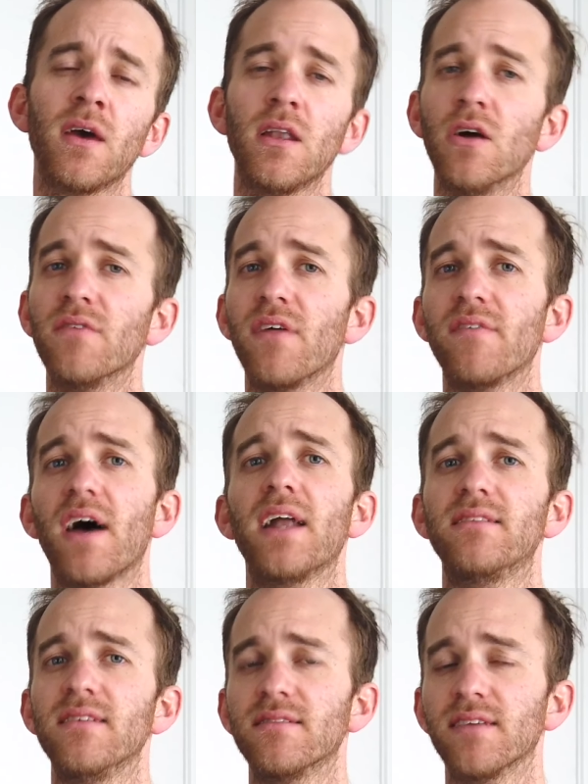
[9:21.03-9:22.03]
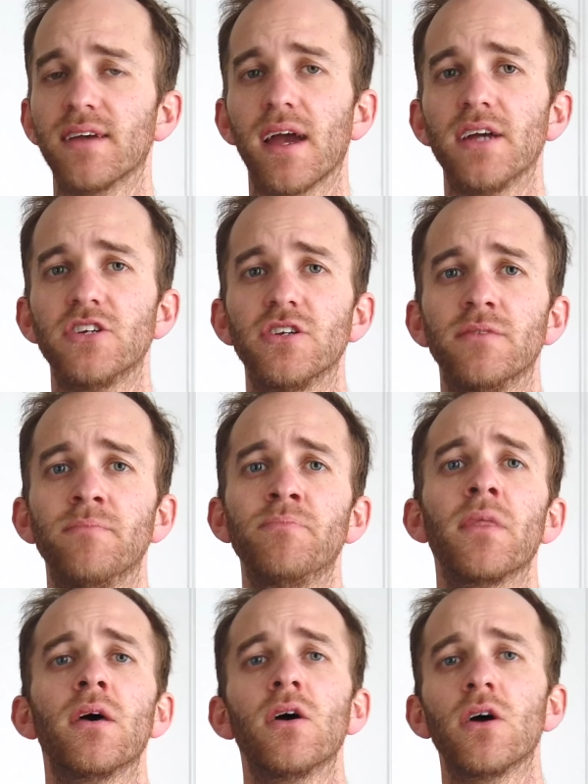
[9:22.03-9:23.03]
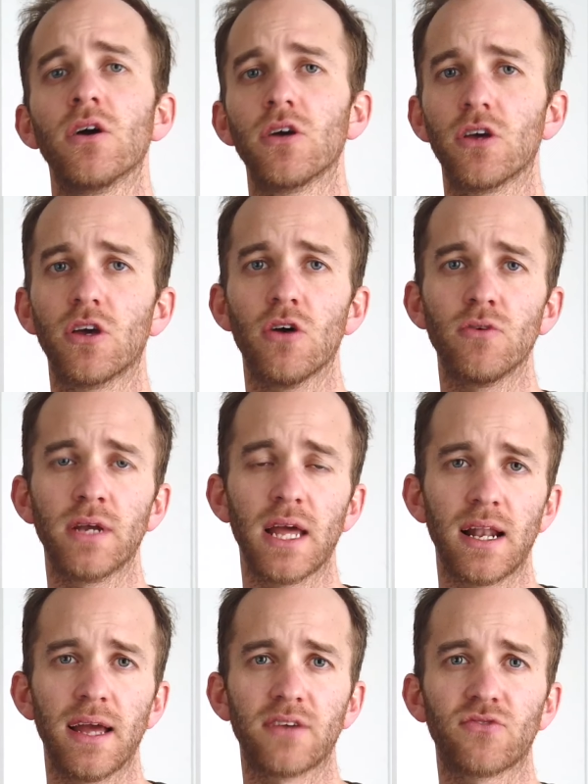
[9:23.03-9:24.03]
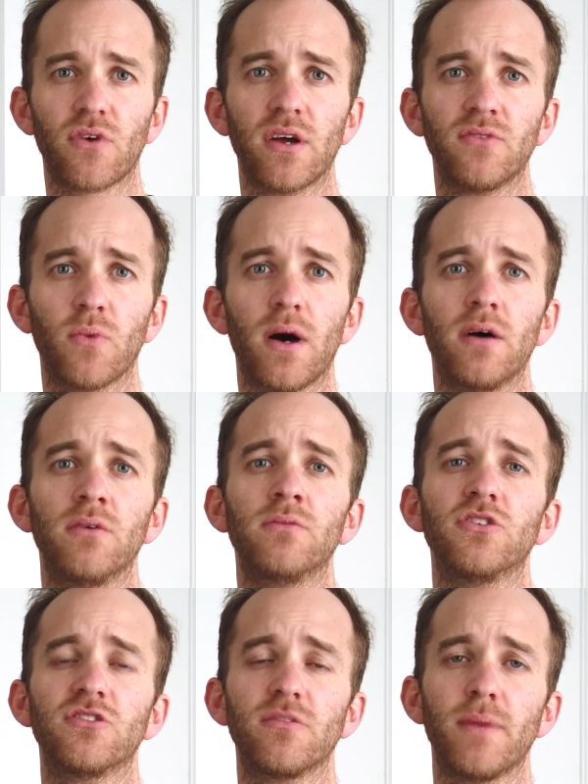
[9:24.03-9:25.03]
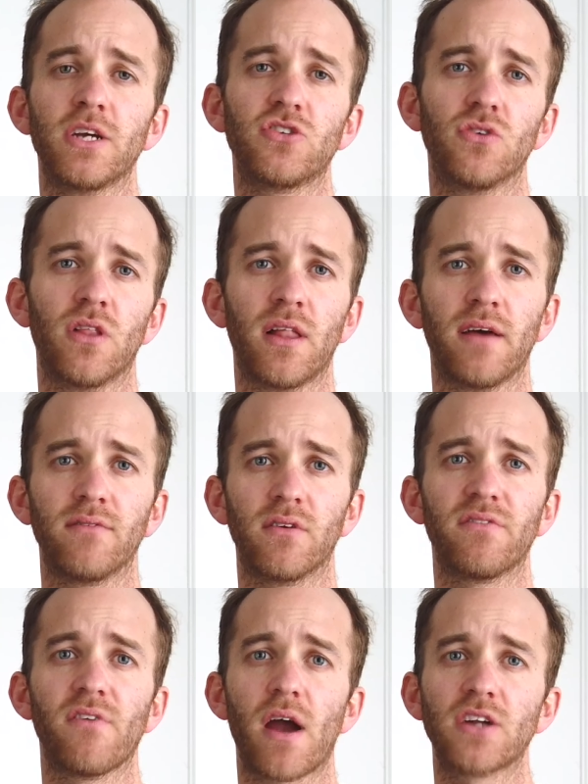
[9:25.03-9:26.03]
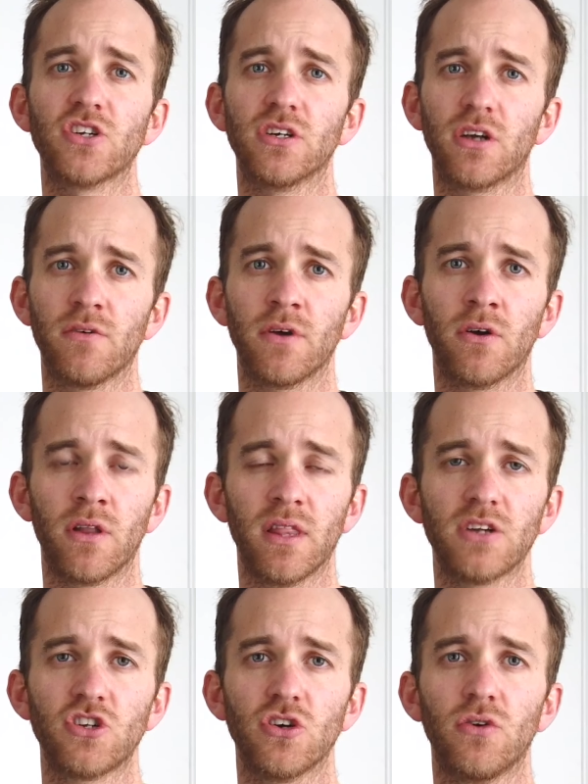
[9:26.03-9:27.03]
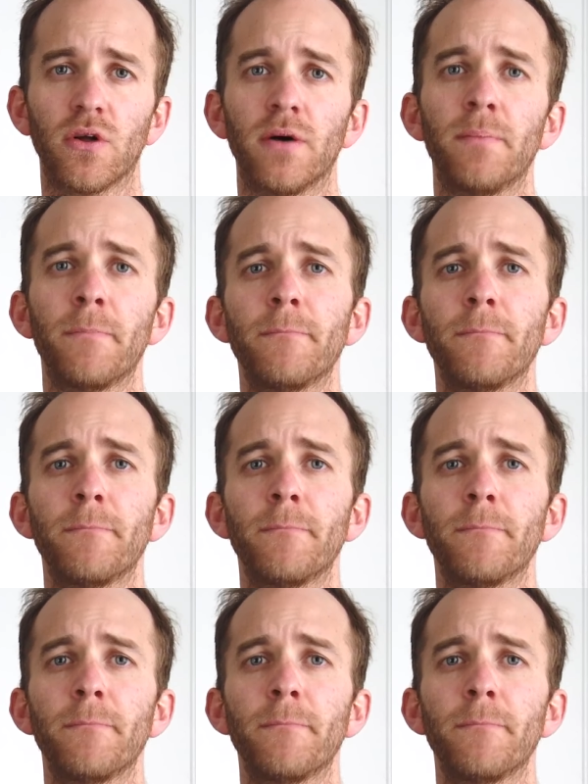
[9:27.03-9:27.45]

Now, if they've had a dislocation, go and get an x-ray as well, just to make sure that they haven't got a fracture going on in that shoulder.